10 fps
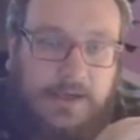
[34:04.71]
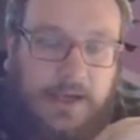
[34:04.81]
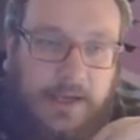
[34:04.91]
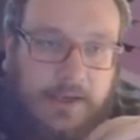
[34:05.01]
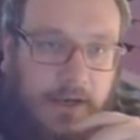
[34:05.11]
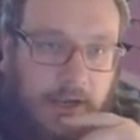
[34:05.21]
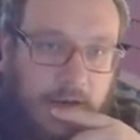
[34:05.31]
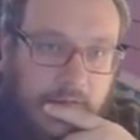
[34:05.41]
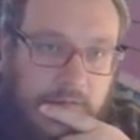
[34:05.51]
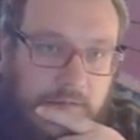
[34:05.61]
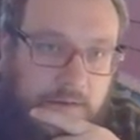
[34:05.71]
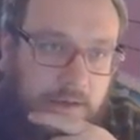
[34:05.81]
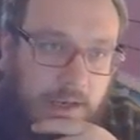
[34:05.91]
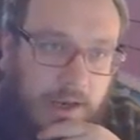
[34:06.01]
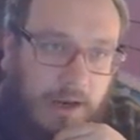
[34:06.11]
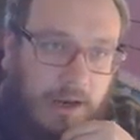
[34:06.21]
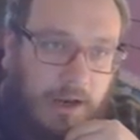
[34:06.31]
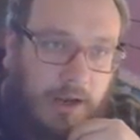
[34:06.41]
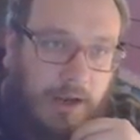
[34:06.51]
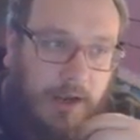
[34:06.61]
And I
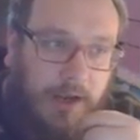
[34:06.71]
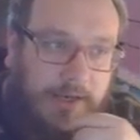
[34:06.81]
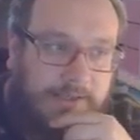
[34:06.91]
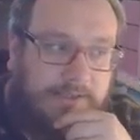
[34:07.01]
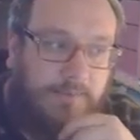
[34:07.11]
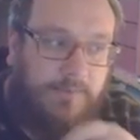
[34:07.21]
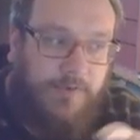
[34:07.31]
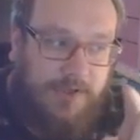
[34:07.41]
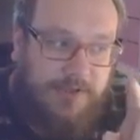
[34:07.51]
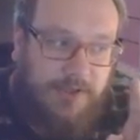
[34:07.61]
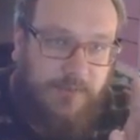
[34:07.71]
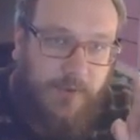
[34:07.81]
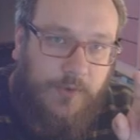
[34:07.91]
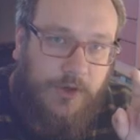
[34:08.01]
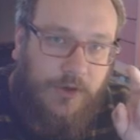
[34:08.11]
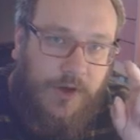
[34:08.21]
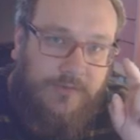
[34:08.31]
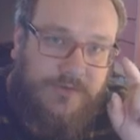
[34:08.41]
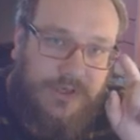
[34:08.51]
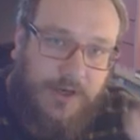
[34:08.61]
need to simplify this. At the moment you
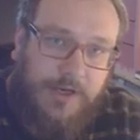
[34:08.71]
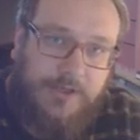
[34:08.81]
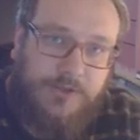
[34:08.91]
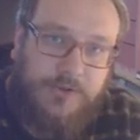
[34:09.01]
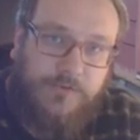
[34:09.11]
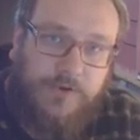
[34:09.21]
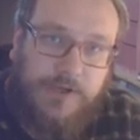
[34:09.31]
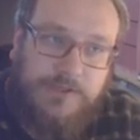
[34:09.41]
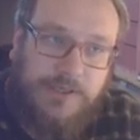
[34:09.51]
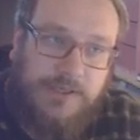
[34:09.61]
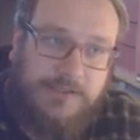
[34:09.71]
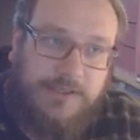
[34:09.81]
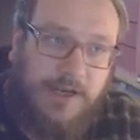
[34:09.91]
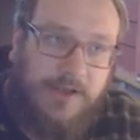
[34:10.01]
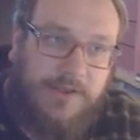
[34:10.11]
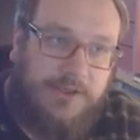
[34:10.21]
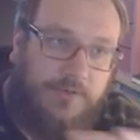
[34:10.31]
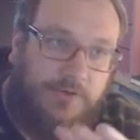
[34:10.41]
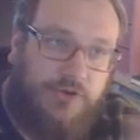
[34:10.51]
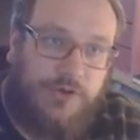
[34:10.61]
have to connect to a device, and that's like, there's no
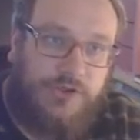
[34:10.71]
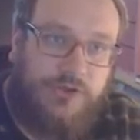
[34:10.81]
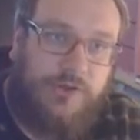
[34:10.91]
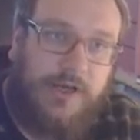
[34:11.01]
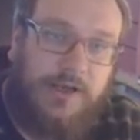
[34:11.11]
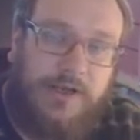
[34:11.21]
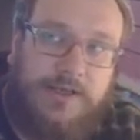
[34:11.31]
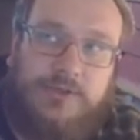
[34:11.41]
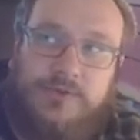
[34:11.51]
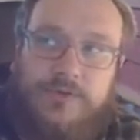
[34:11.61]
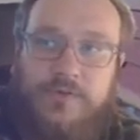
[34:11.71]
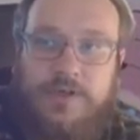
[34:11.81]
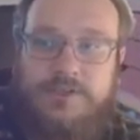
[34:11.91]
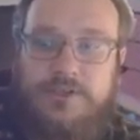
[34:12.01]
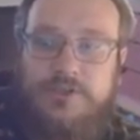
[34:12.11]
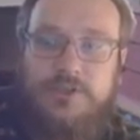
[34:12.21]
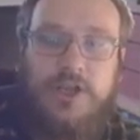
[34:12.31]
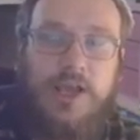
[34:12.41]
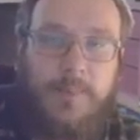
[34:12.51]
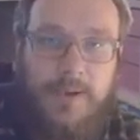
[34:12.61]
restriction on that. Connect to a device is just
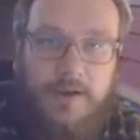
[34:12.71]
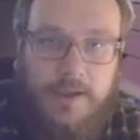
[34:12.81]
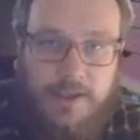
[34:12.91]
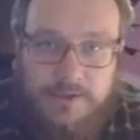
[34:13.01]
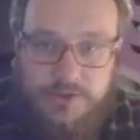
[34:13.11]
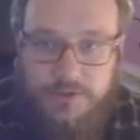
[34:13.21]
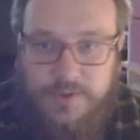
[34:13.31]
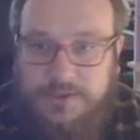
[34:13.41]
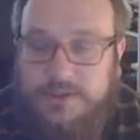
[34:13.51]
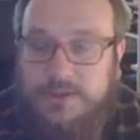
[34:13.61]
like plugging into it.